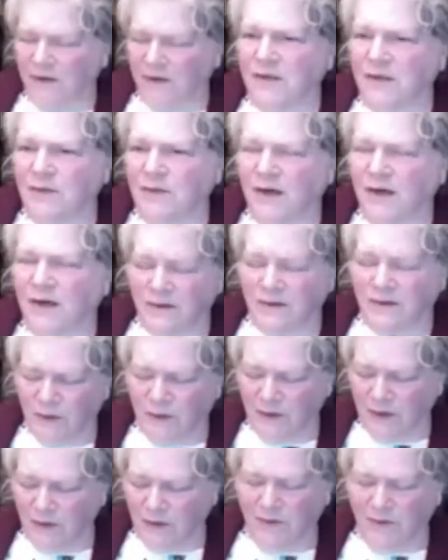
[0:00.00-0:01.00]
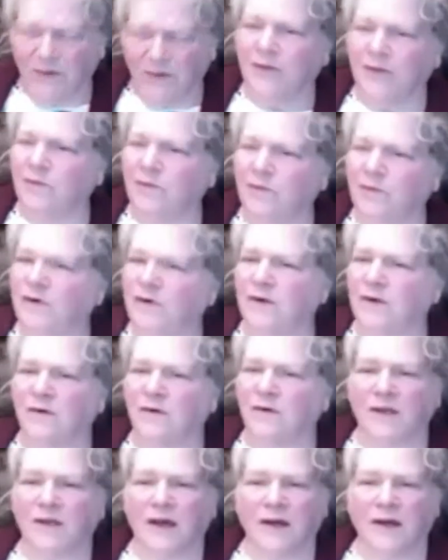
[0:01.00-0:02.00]
went down and I looked in the mud
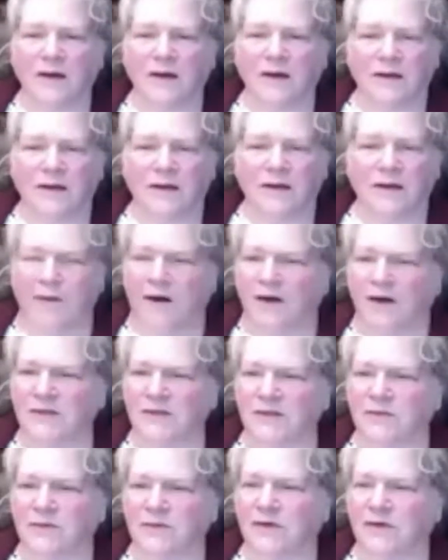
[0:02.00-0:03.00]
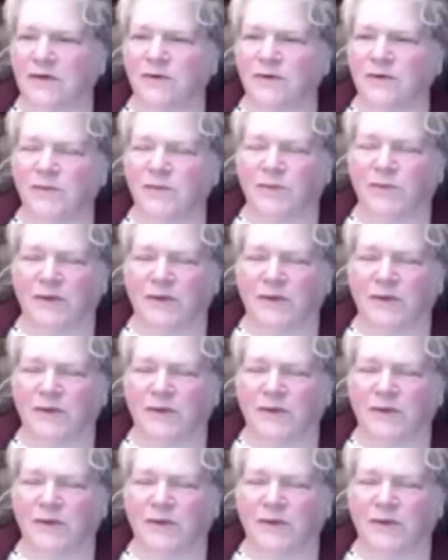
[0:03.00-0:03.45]
below and there were no ladder marks.